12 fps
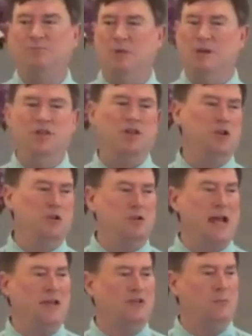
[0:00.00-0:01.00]
in the New
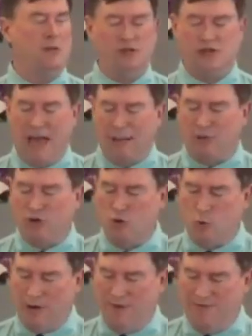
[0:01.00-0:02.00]
Testament, chapter
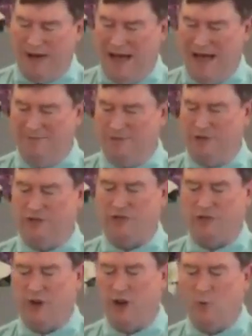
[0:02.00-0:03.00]
25, verses
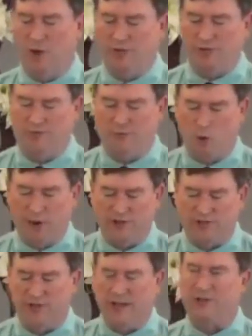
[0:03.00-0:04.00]
31 through
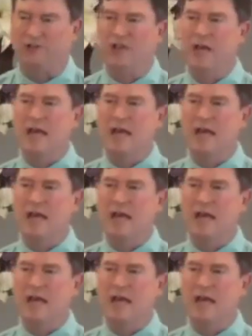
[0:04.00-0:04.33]
46,